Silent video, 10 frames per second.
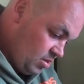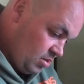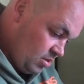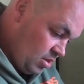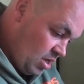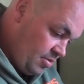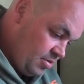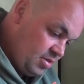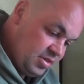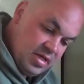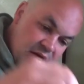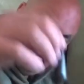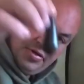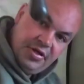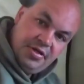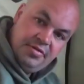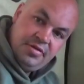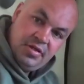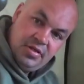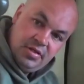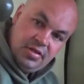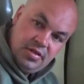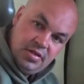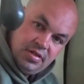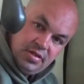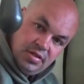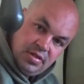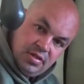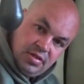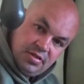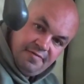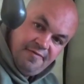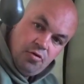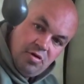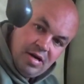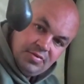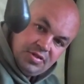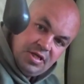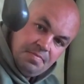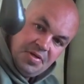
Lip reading: So this is the lead I use. It's a 4 ounce dumpy